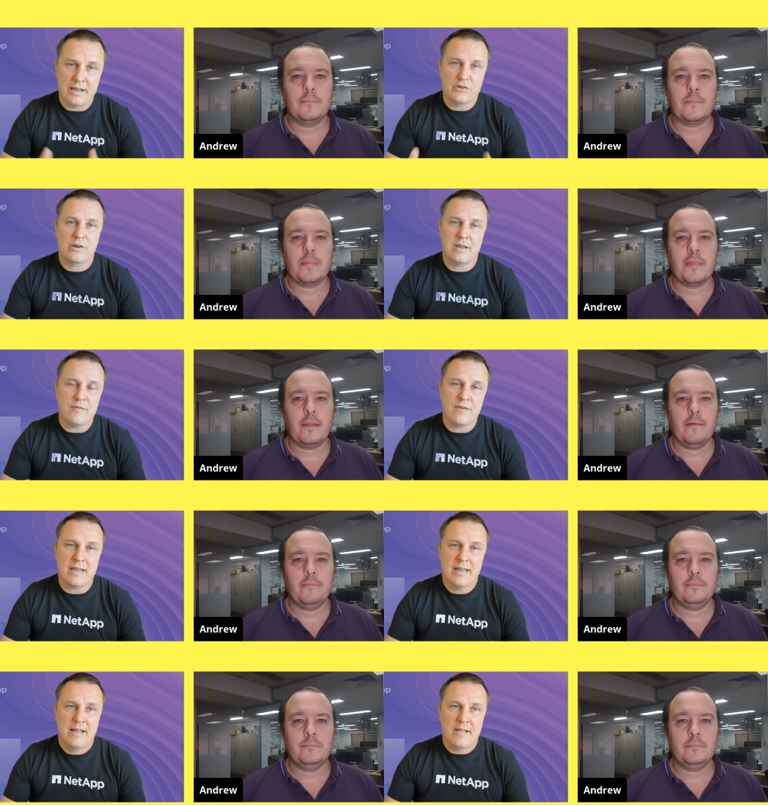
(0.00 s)

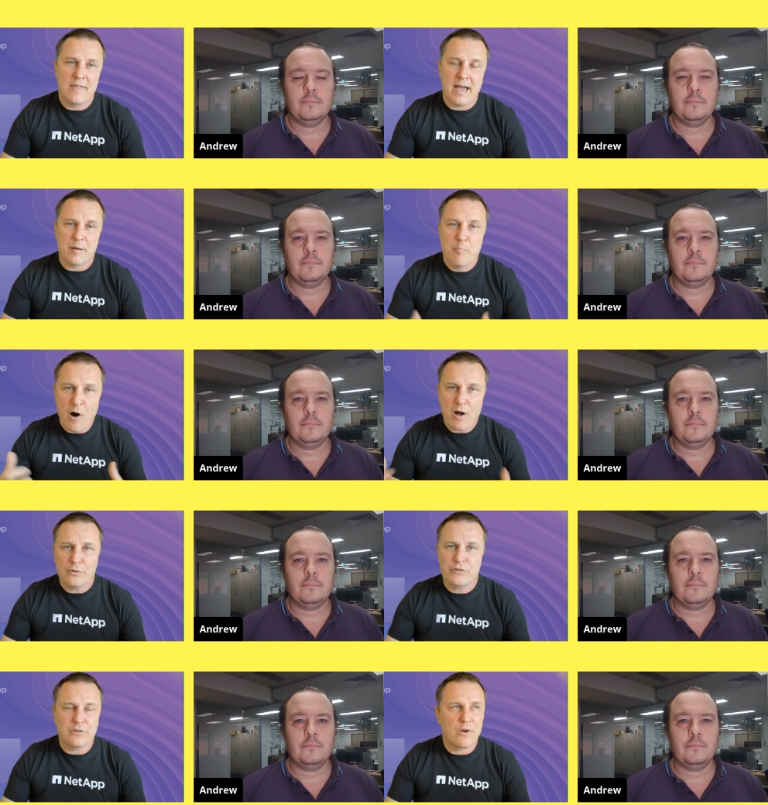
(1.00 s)
Speaker 1: achieving that
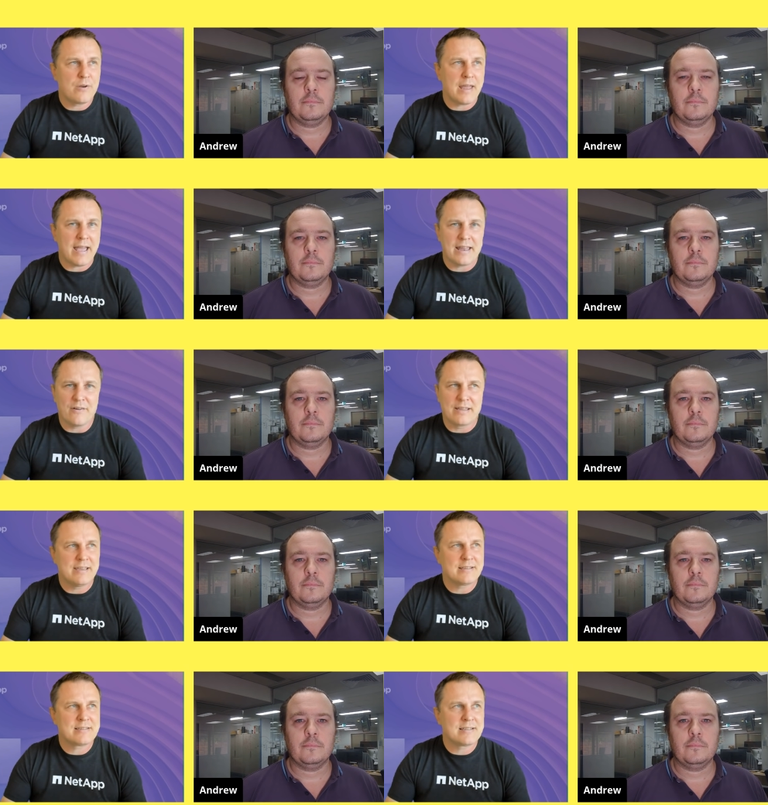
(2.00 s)
milestone and I
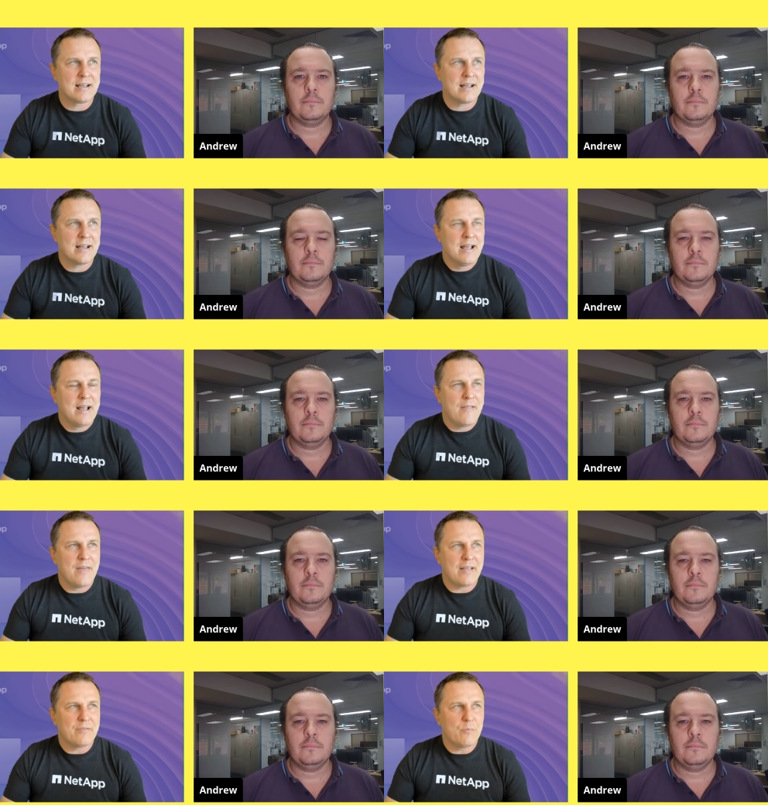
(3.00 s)
guess uh,
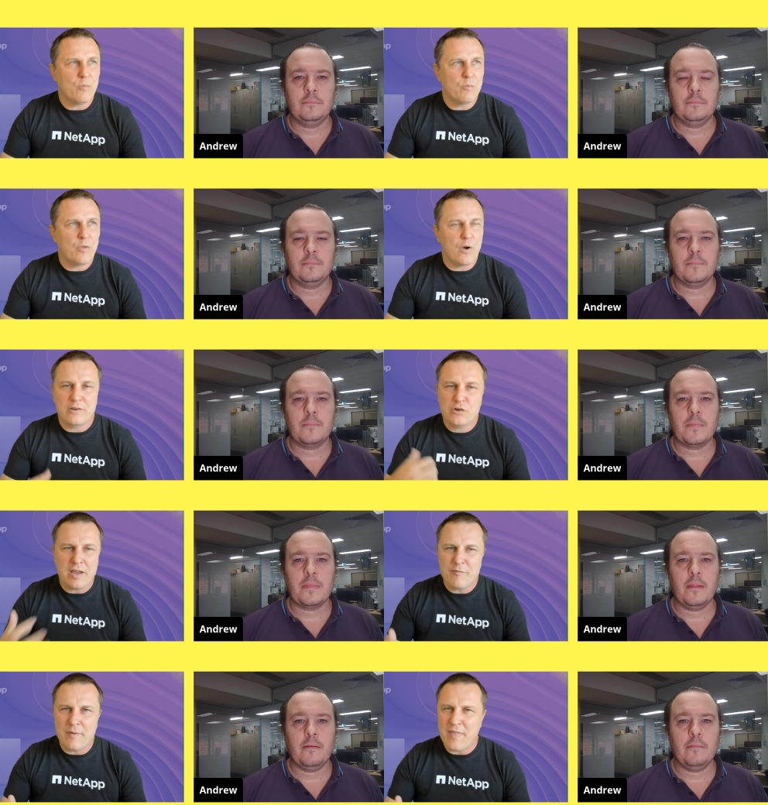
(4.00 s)
that the
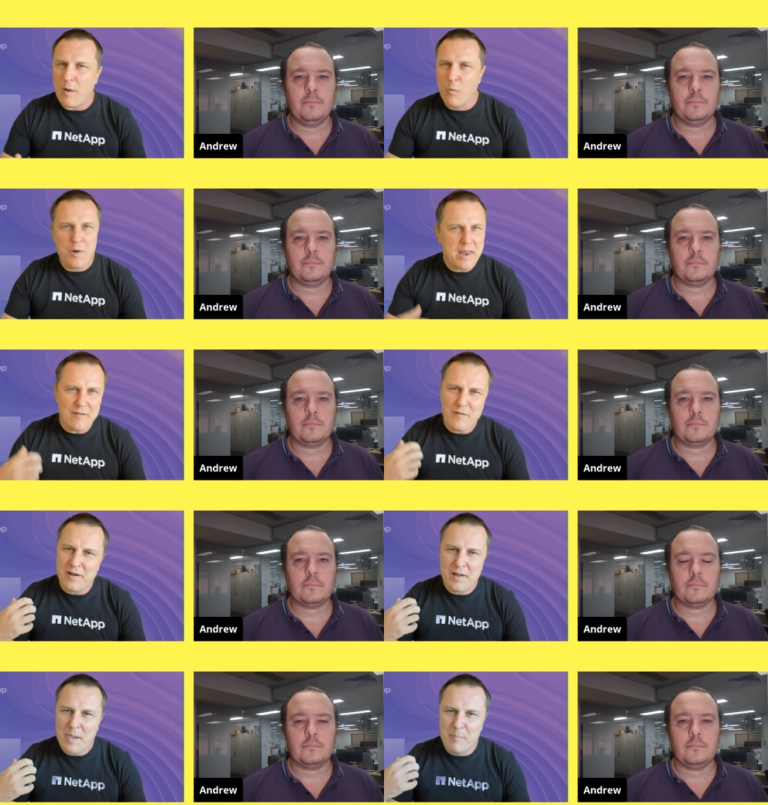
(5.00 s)
achievement that will
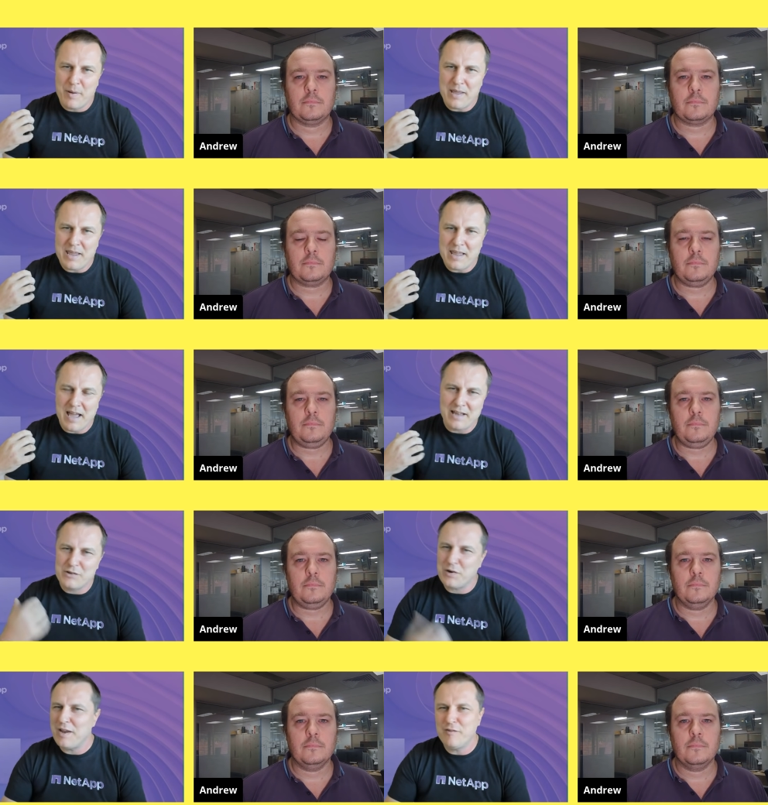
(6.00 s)
never be
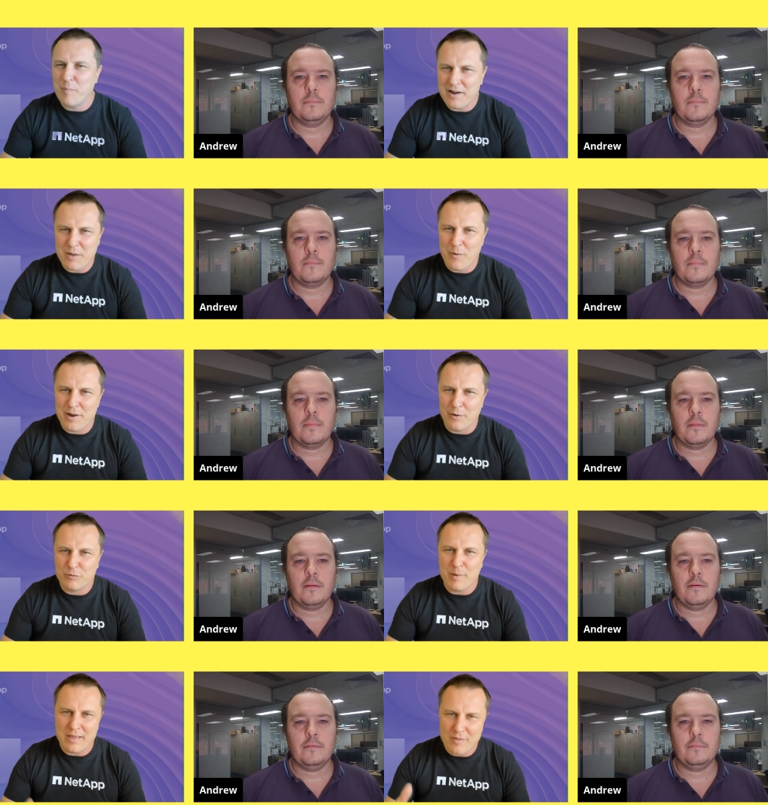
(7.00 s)
achieved by anyone else
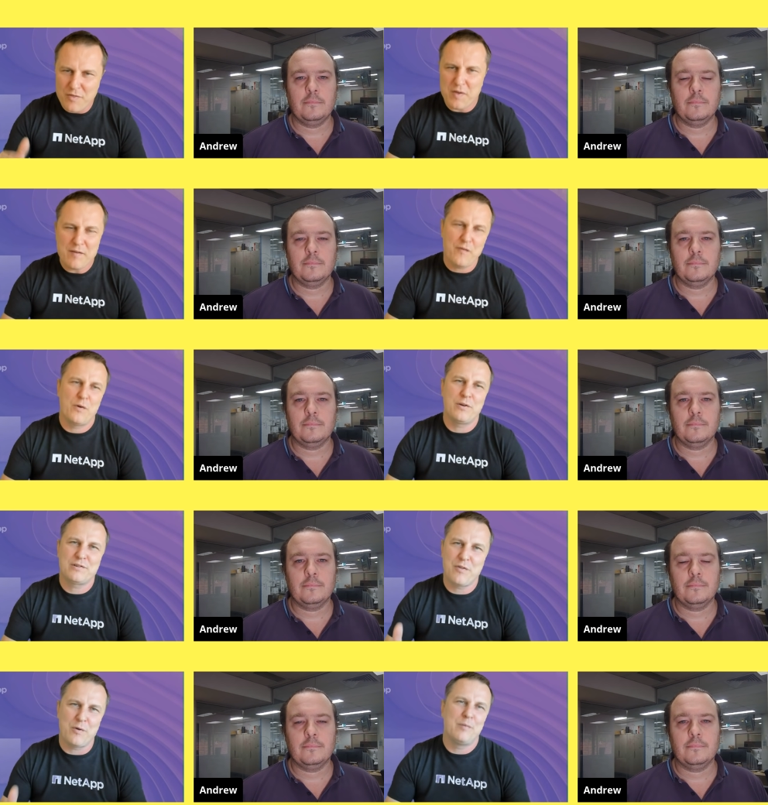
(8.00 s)
being the
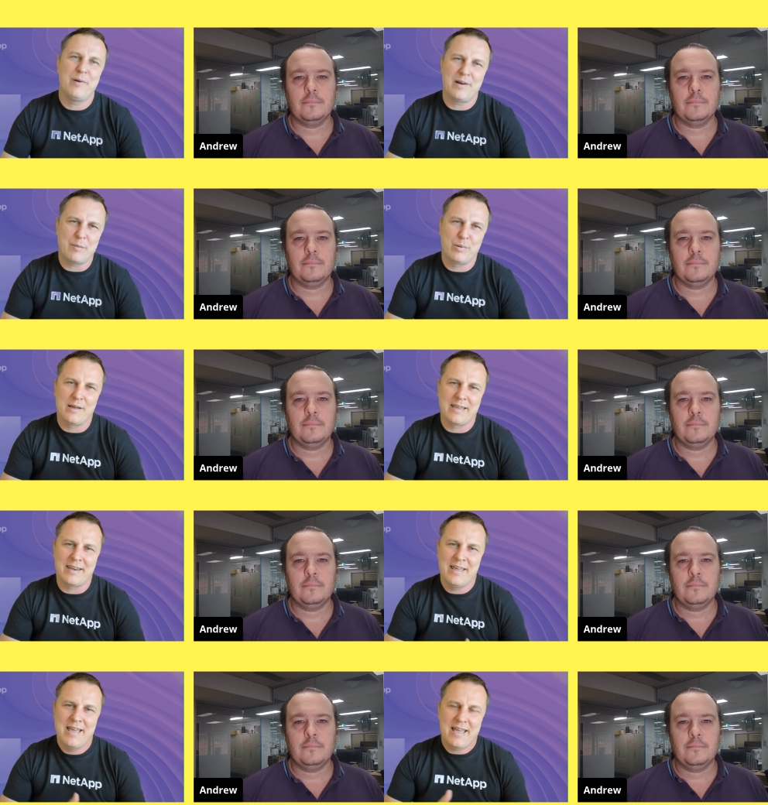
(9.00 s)
first third party plugin
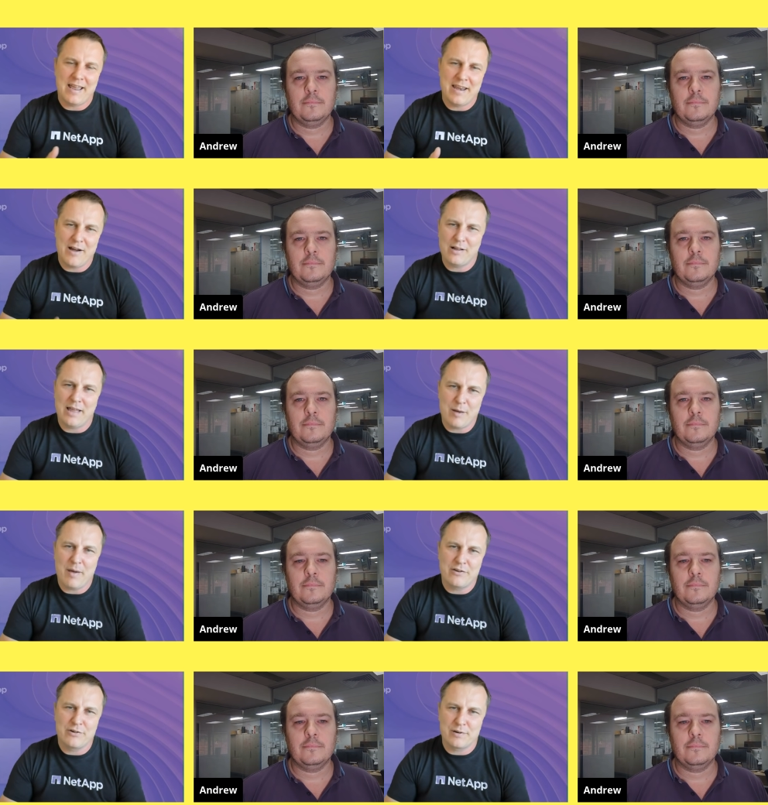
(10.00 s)
in our cloud
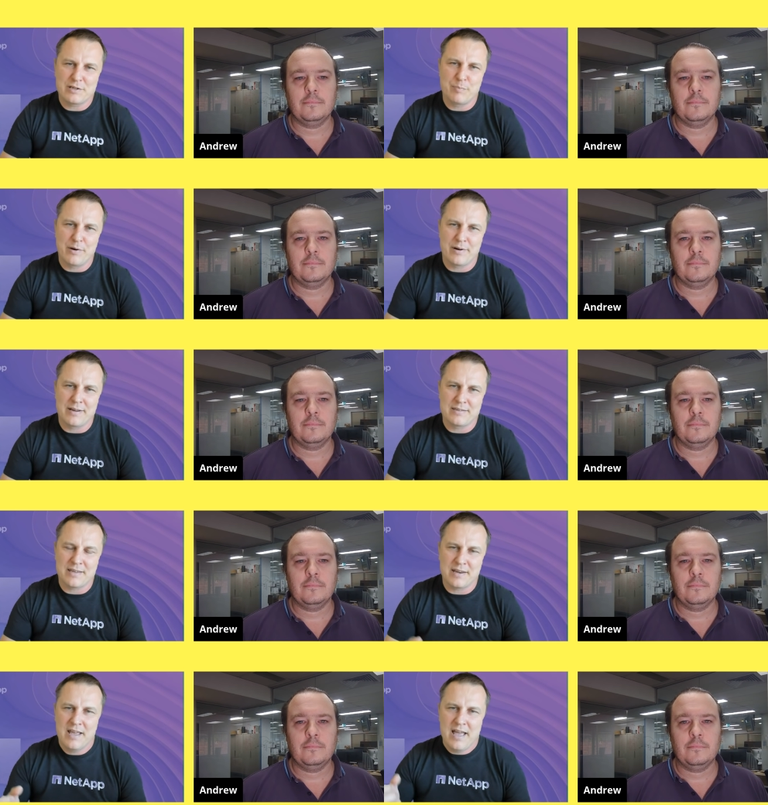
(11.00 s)
manager experience
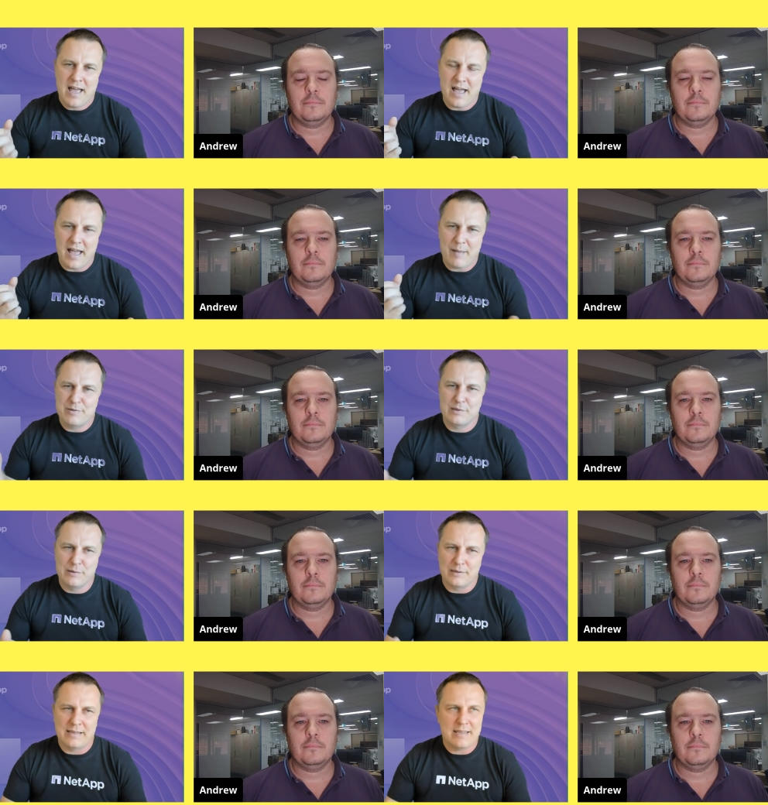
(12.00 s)
and uh,
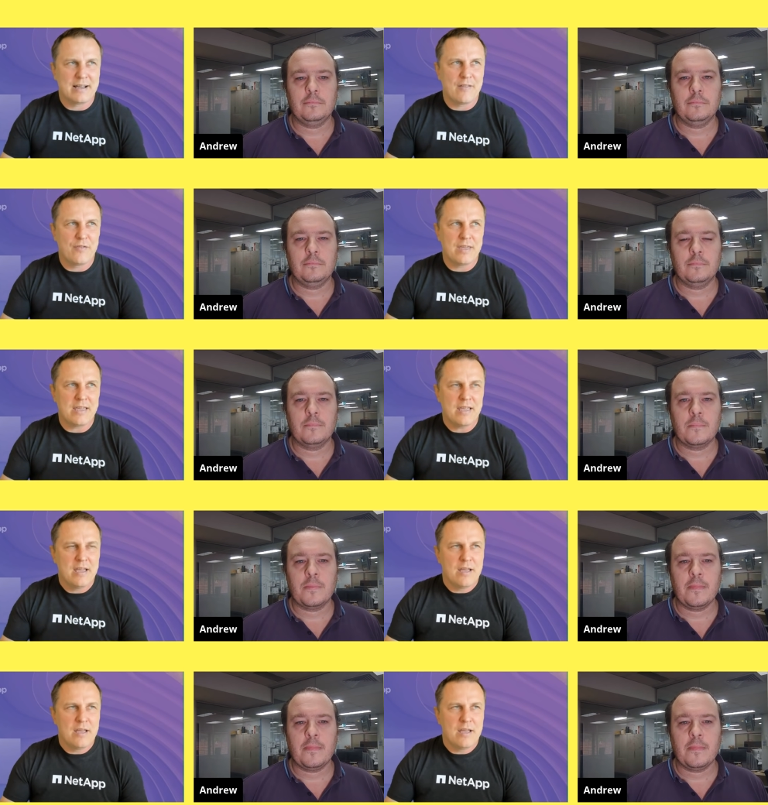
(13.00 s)
absolutely uh, the